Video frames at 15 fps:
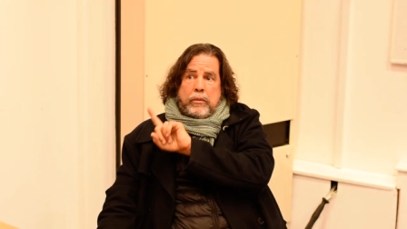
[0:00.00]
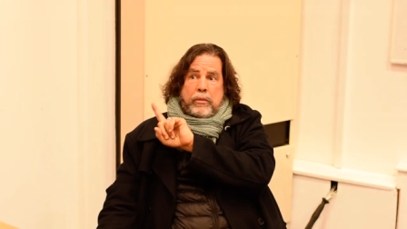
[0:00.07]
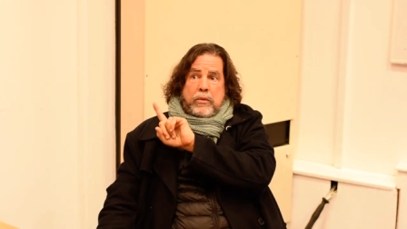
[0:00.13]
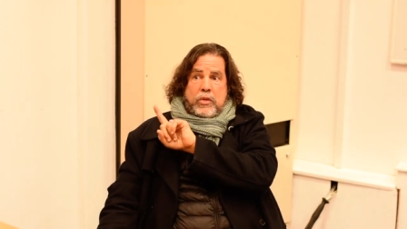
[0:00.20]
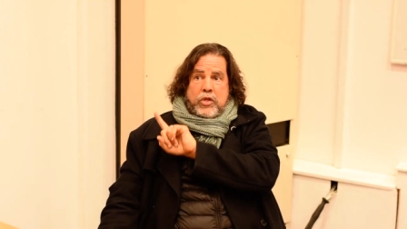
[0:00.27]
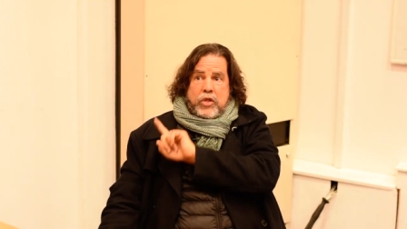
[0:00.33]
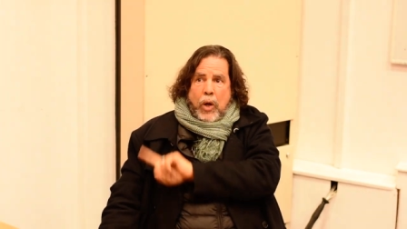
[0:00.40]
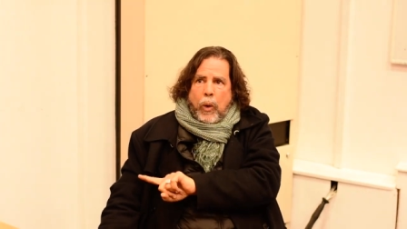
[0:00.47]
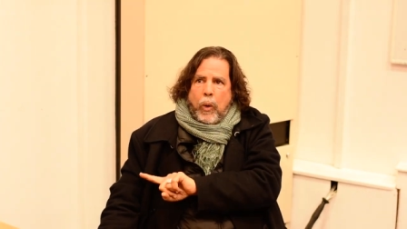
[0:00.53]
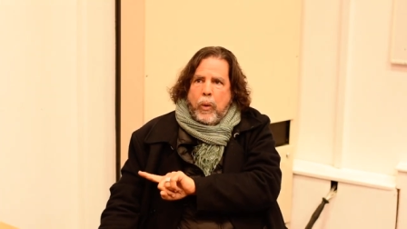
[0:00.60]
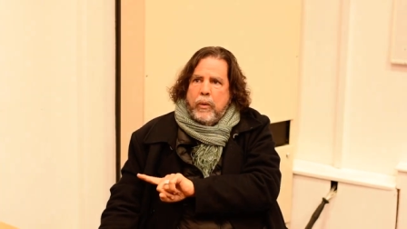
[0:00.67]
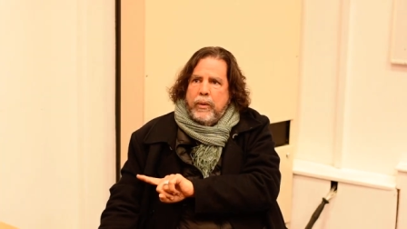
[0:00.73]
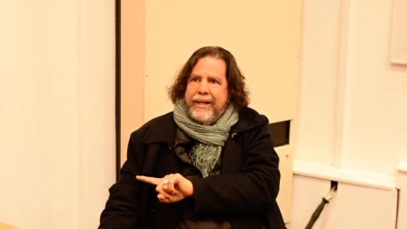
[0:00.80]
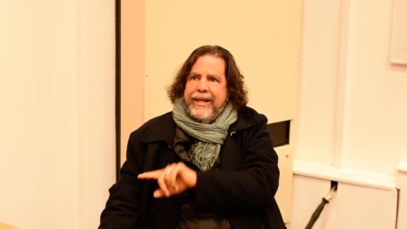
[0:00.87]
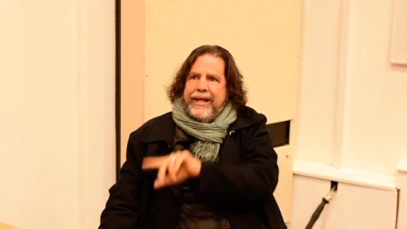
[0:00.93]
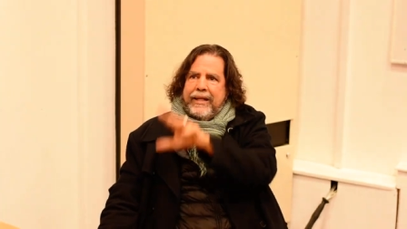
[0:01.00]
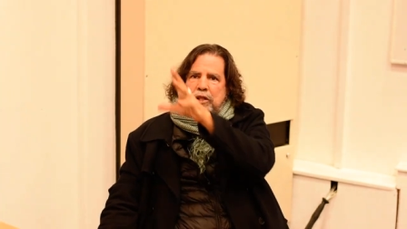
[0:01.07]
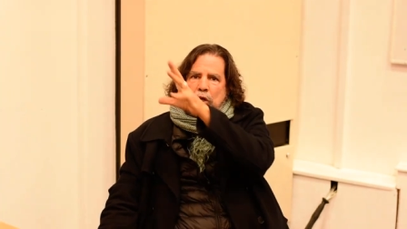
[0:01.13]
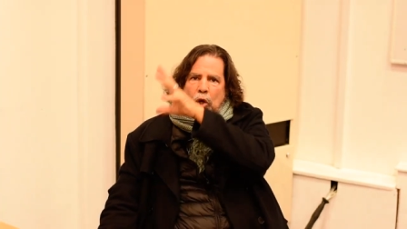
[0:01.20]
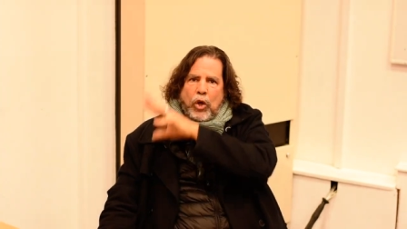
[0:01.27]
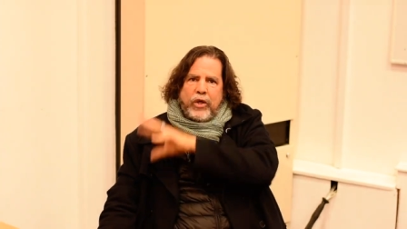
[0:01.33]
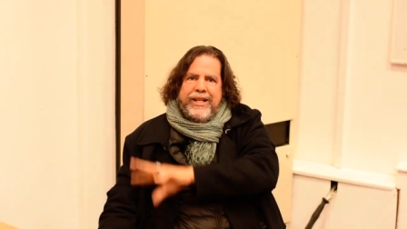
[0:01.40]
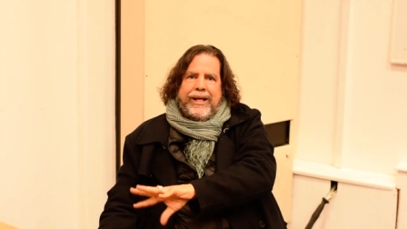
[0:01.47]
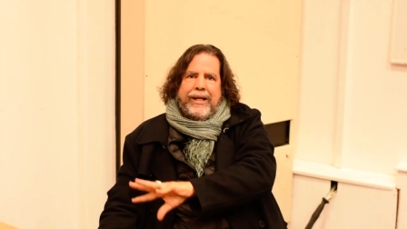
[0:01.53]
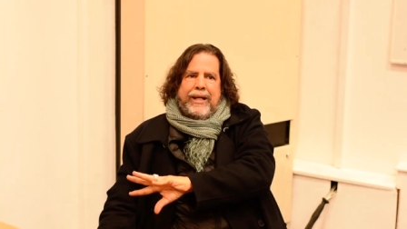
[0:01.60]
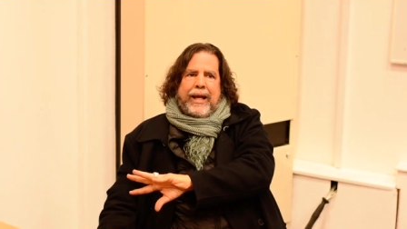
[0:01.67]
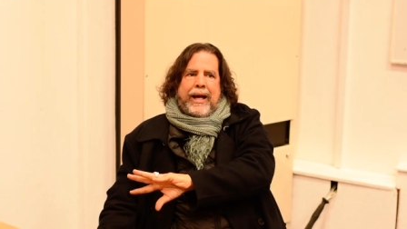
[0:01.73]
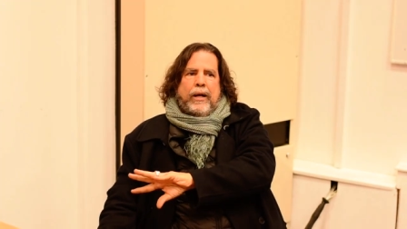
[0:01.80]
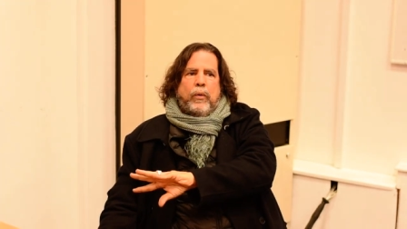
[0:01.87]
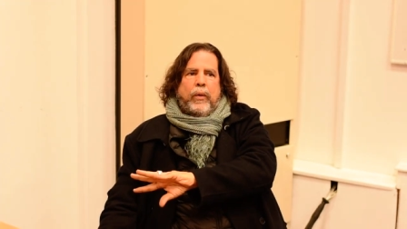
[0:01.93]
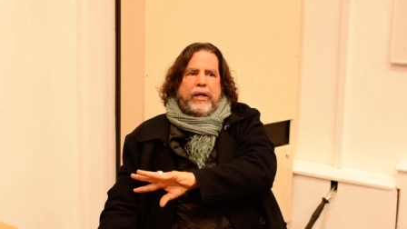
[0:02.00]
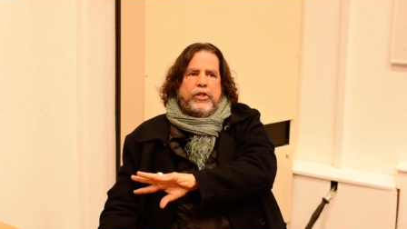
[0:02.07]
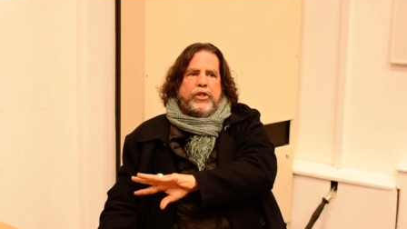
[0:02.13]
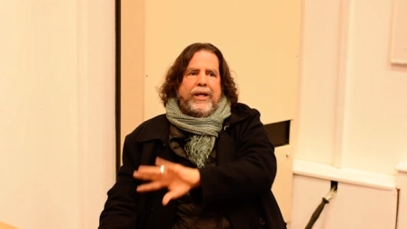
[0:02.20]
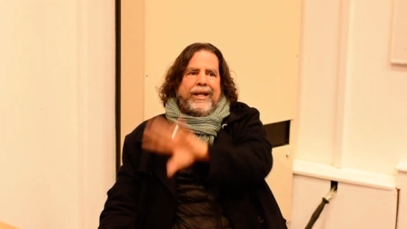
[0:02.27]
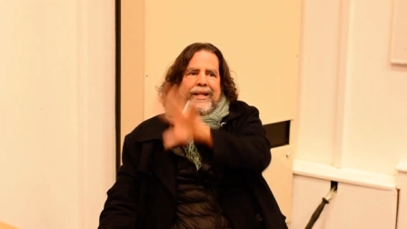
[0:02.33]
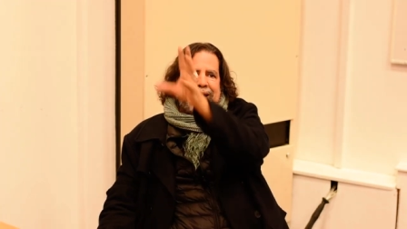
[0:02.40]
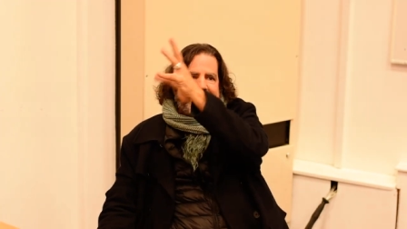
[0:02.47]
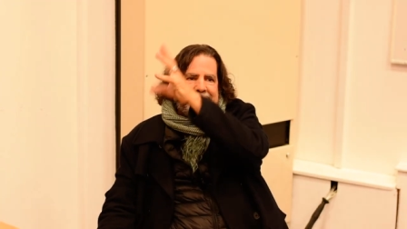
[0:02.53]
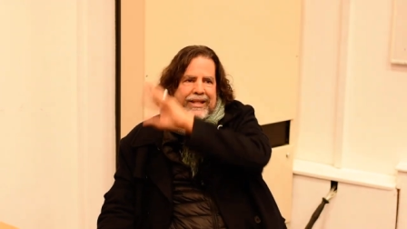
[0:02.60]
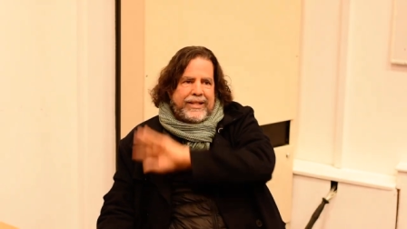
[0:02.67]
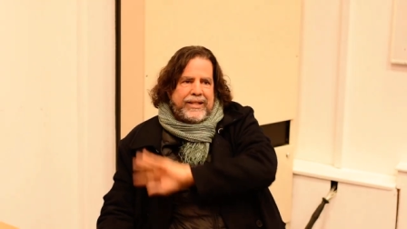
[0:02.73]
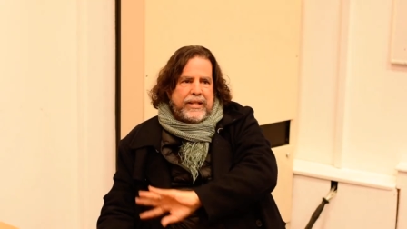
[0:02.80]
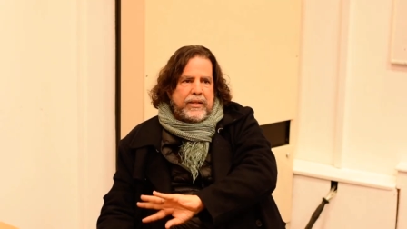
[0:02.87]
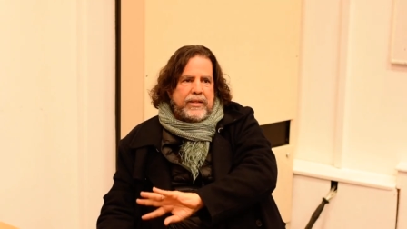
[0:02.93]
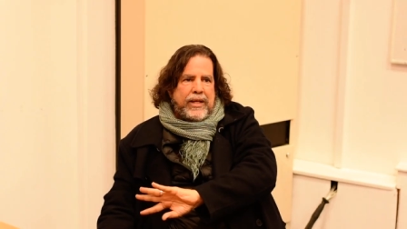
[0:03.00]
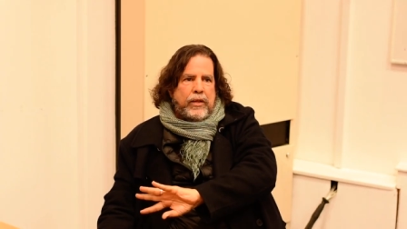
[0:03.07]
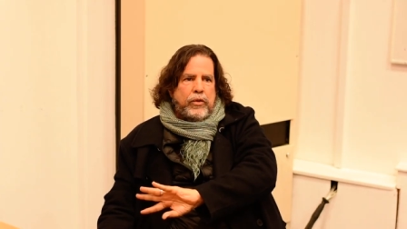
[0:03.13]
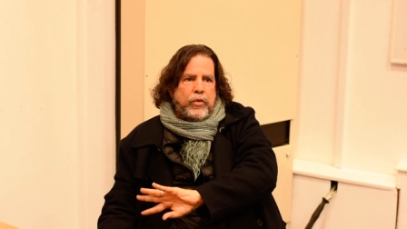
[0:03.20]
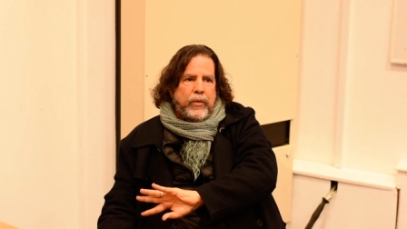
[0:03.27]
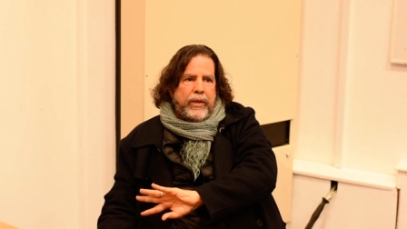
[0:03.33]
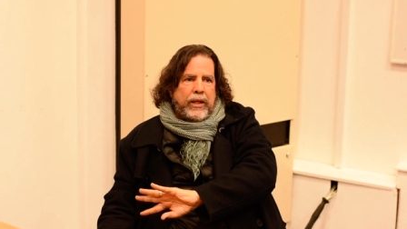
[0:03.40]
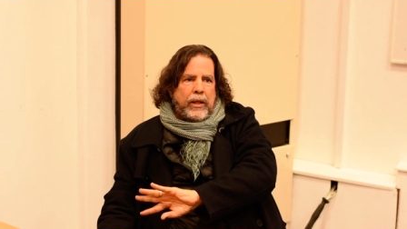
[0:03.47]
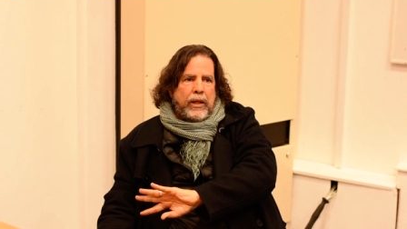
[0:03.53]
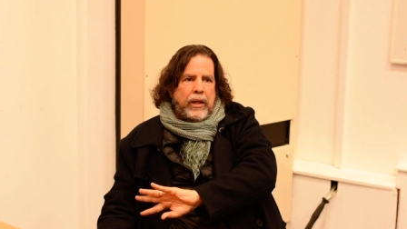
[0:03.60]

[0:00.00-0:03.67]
soul in a theological language in the 16th century